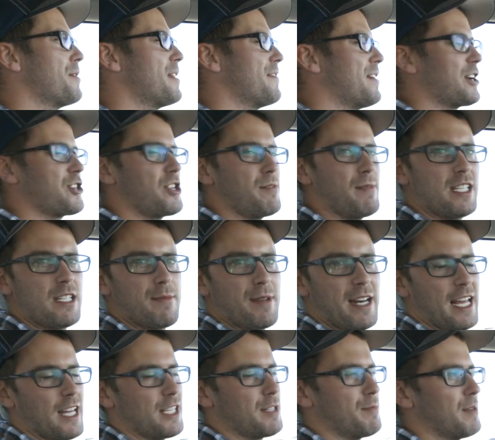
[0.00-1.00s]
and they've actually made some
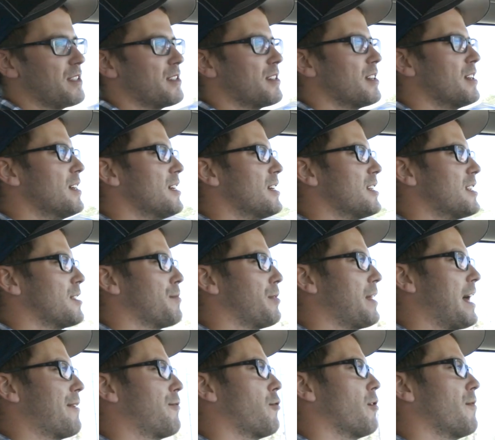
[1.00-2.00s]
enhancements to the
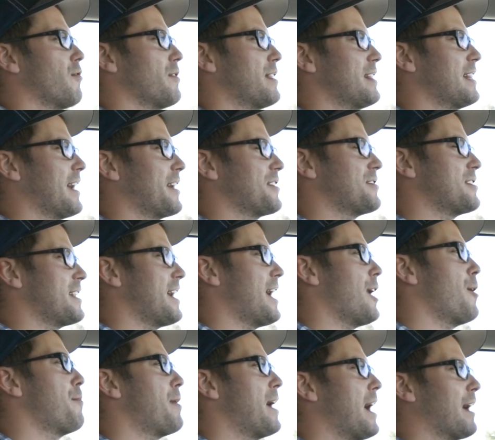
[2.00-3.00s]
platform for the Legacy and
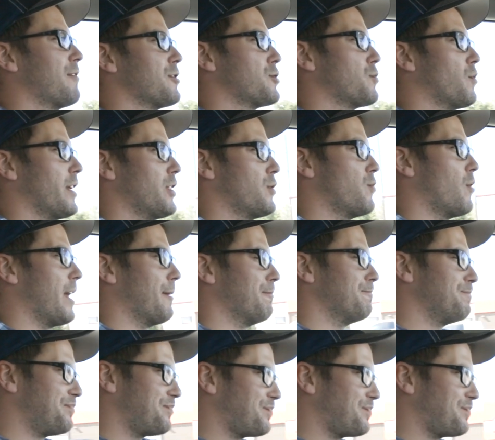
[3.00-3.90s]
Outback for 2020.